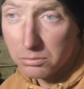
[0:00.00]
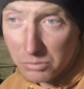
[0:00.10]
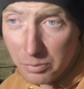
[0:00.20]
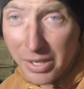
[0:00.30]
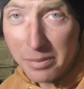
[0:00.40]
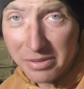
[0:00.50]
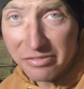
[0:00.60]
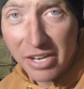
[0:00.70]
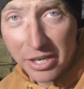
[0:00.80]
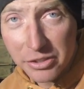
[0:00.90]
A baby
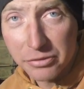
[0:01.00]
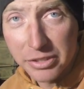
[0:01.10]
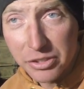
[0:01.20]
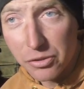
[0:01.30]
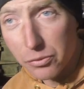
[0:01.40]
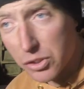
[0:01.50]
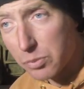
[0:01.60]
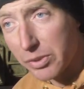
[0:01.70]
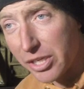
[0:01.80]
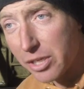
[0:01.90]
factory, so to
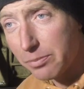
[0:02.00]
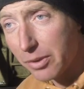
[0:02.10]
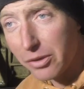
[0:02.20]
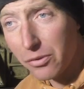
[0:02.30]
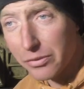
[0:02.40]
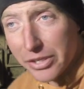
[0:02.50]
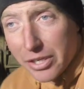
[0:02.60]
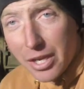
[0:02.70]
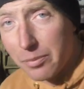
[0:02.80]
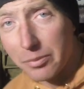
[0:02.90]
speak, but only a
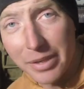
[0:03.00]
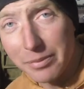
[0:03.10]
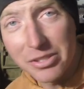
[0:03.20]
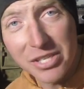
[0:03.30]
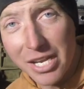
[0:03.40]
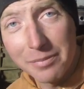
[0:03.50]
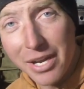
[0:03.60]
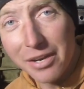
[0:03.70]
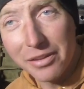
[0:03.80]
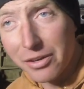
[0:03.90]
couple babies came
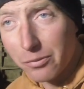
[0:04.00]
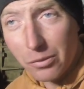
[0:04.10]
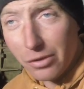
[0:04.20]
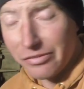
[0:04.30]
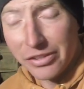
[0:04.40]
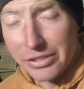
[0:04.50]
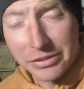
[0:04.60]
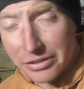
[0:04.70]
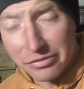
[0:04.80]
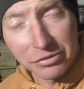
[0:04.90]
out of there, and we're all very
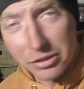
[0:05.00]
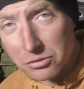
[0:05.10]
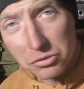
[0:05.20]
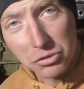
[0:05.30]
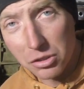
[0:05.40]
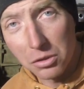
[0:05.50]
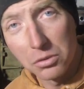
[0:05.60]
different, so.